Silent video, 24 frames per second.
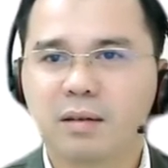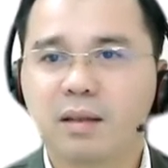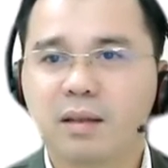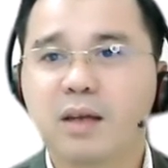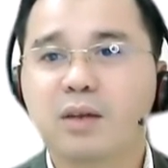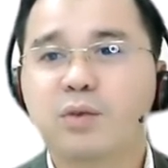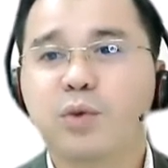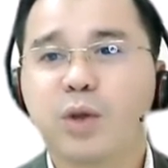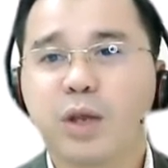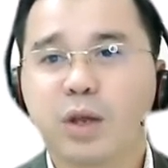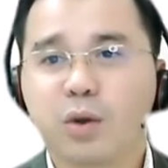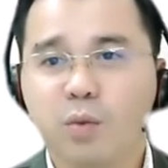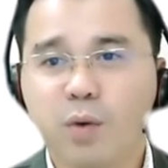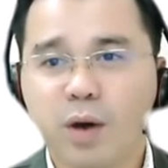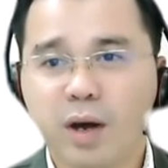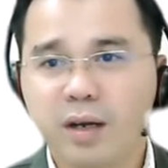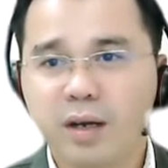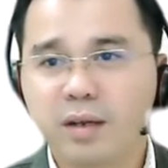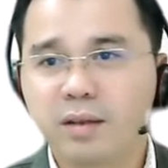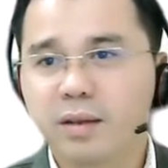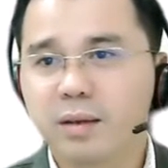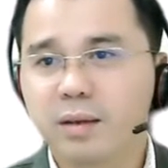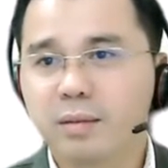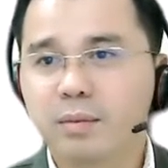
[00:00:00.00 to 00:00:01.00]
then
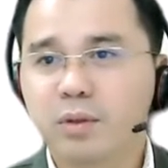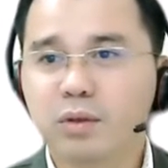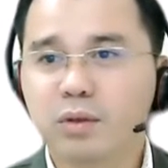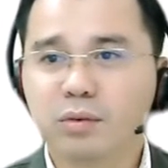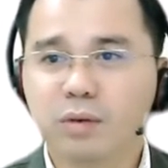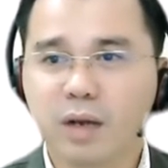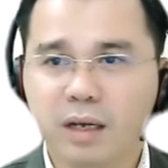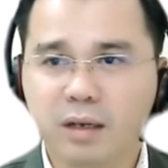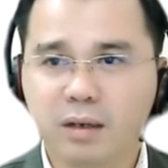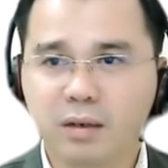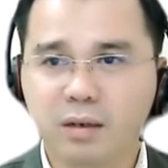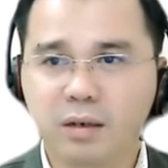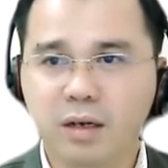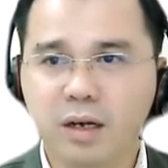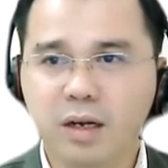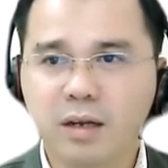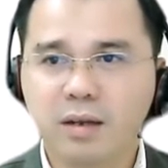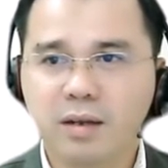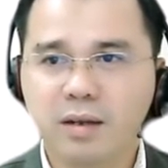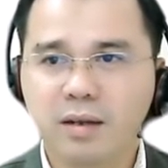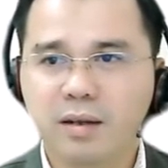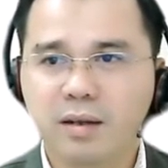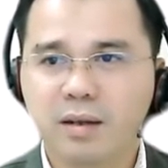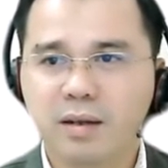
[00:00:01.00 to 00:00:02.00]
require them to record